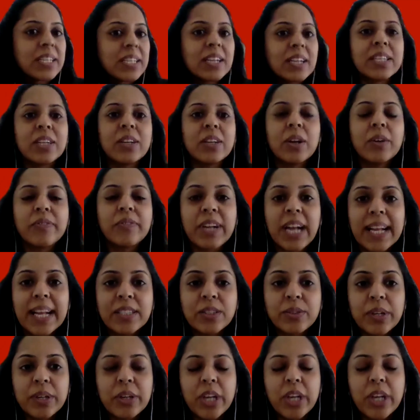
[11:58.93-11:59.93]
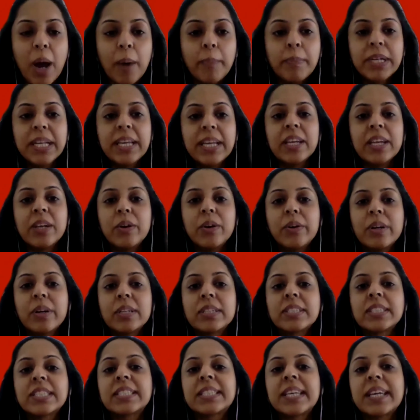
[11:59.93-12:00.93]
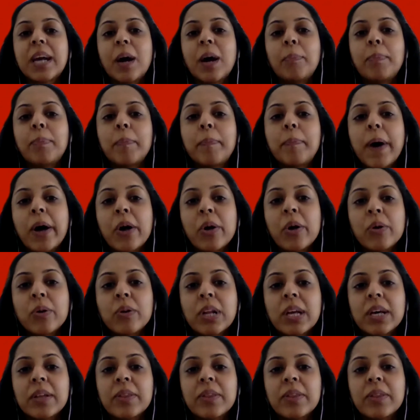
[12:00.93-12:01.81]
I don't know if Glenda or Yamini, you can stick up a poll at the